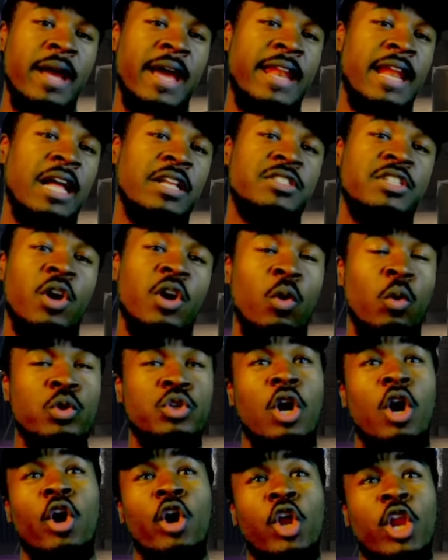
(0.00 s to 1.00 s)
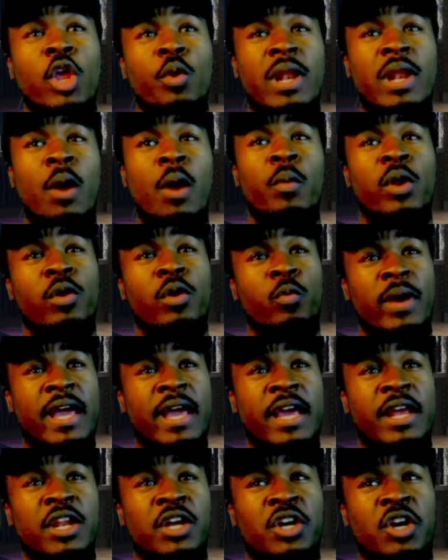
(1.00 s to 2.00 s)
And I told y'all earlier when I went on a
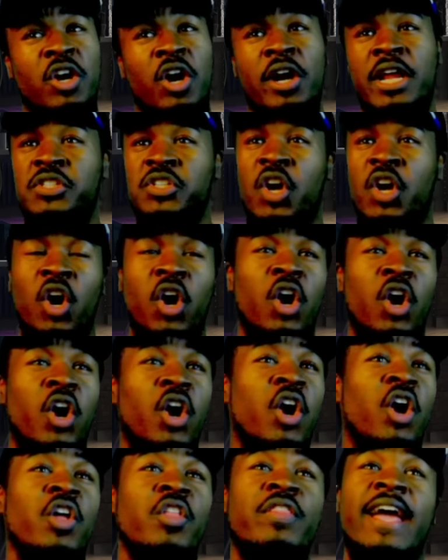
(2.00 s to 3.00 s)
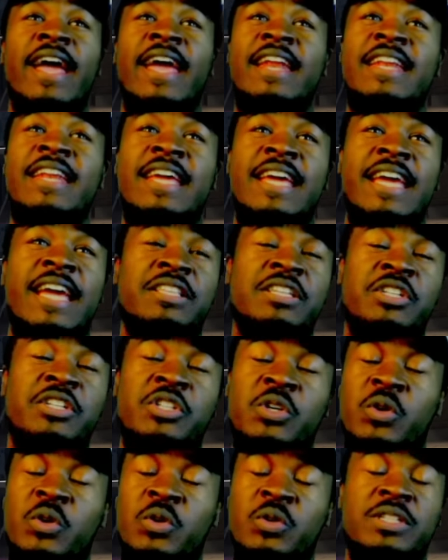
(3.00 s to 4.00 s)
rant in the car, that's all they need to
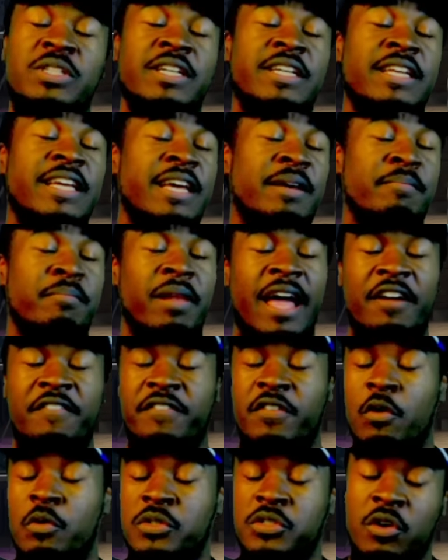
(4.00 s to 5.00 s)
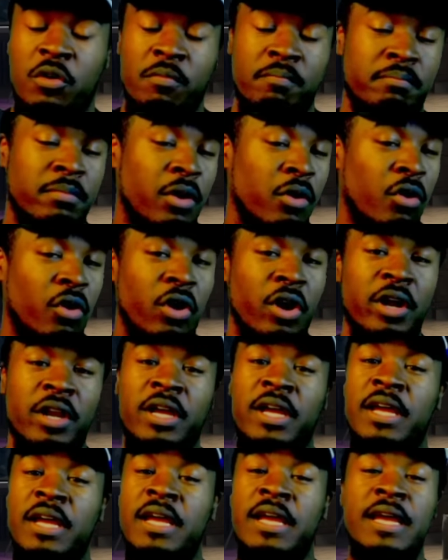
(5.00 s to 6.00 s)
do to get black folks on board.
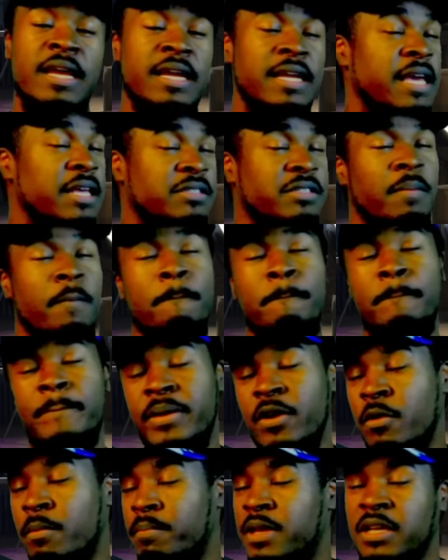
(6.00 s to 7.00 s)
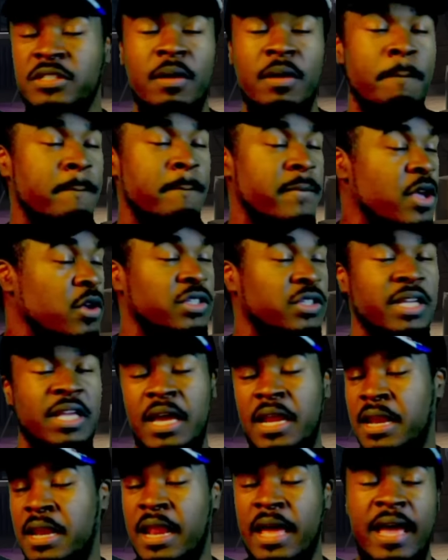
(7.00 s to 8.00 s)
Get some music
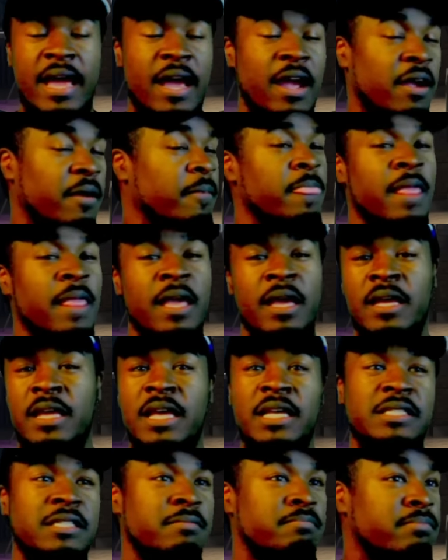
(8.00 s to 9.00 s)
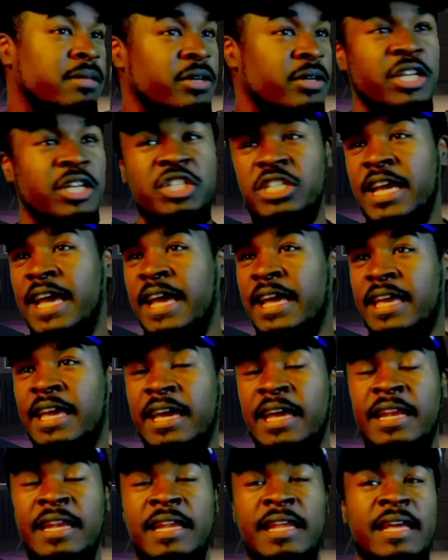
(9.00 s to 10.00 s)
in there. Get some booty
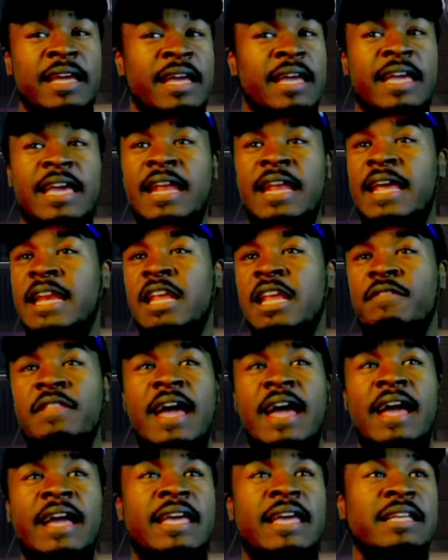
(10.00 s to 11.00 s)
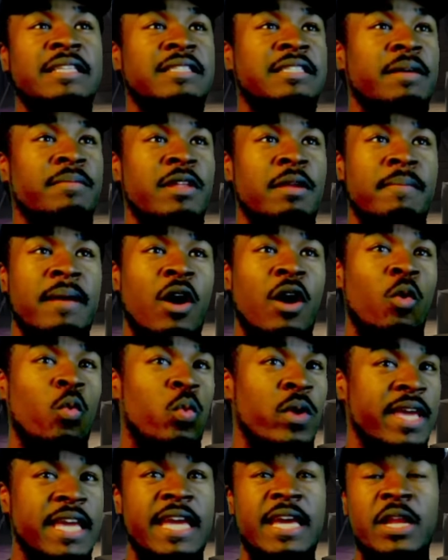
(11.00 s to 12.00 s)
shaking. Get any of that. Get something about
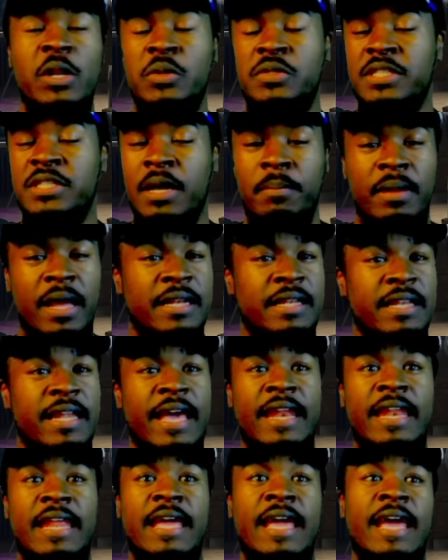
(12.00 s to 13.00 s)
weed or something like that.